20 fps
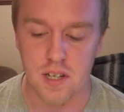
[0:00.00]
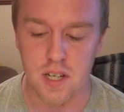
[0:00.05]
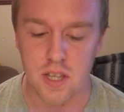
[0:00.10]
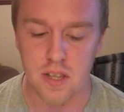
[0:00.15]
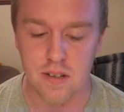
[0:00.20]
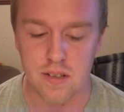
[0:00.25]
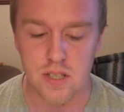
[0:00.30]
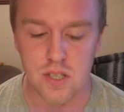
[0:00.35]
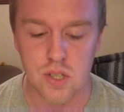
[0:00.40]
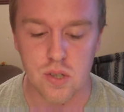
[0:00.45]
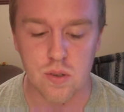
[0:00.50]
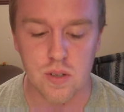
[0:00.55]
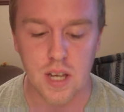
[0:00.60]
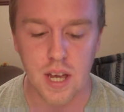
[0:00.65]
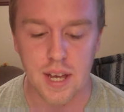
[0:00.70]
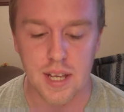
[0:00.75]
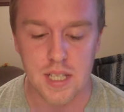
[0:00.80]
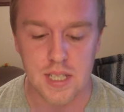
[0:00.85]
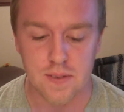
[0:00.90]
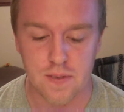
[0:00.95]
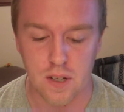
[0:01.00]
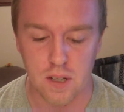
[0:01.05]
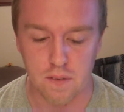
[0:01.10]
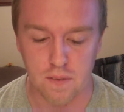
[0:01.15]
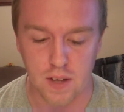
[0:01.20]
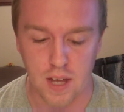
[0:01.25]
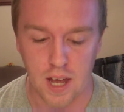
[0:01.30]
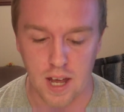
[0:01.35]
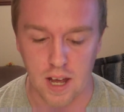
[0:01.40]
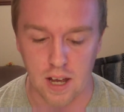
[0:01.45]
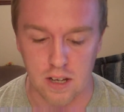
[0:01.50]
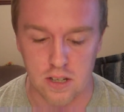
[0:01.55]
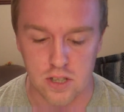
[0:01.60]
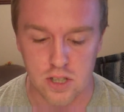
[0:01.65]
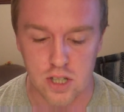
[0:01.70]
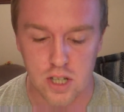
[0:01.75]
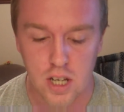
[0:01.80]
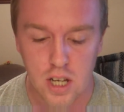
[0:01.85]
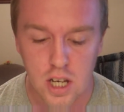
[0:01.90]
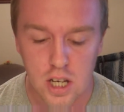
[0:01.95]
another suitcase full of
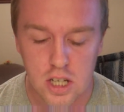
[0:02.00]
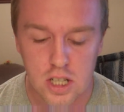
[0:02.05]
cash.